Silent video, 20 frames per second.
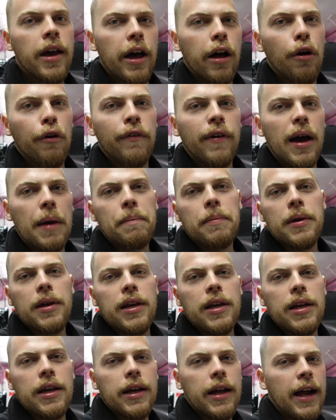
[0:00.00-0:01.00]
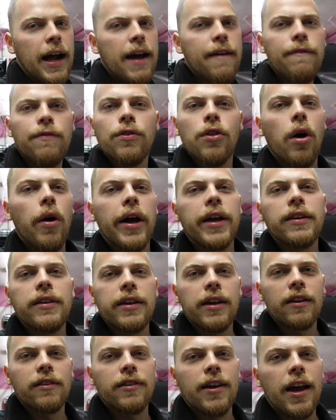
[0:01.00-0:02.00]
L5P. And I have no
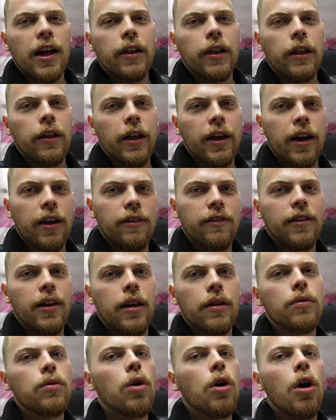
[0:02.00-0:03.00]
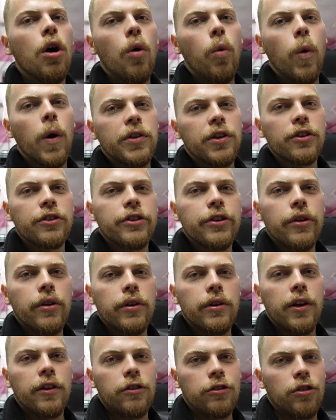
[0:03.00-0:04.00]
idea exactly, like I said, what they're
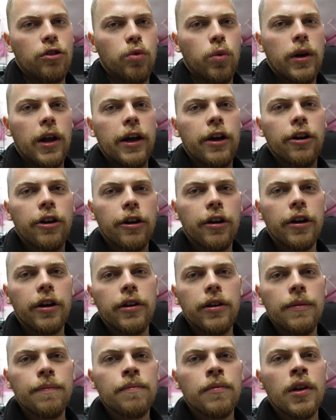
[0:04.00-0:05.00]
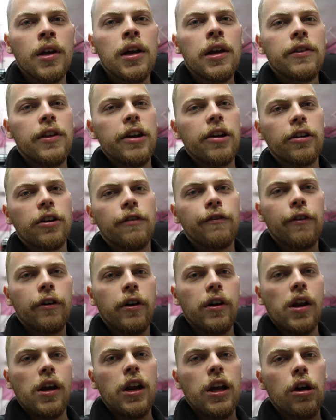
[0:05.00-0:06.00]
doing. This is just what I heard. They are
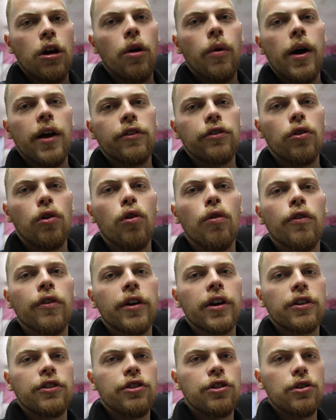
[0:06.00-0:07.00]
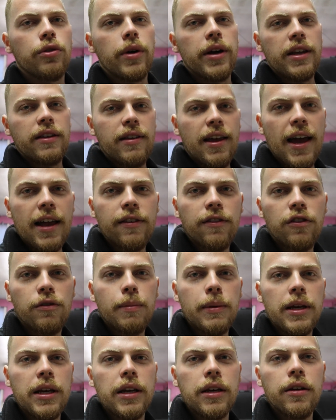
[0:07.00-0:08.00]
converting the OS over to a
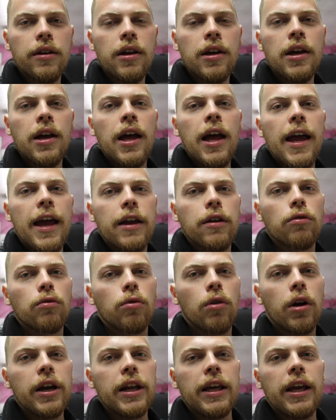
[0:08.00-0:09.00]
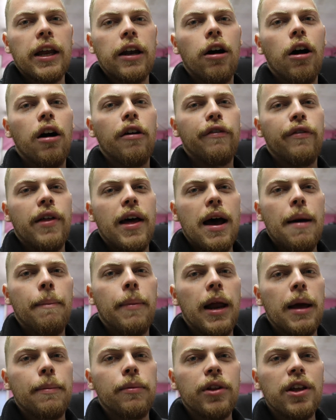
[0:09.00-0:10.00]
10-speed and running it off that,
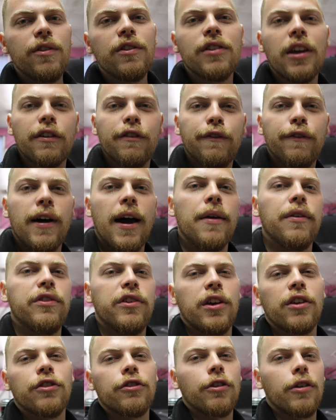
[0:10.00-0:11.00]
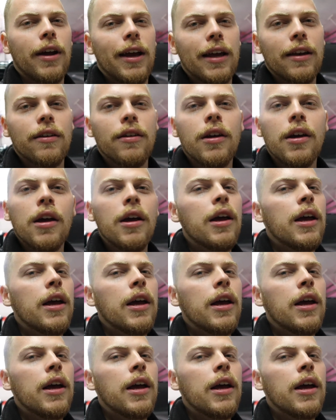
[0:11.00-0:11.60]
but I believe it's like $5-6 grand.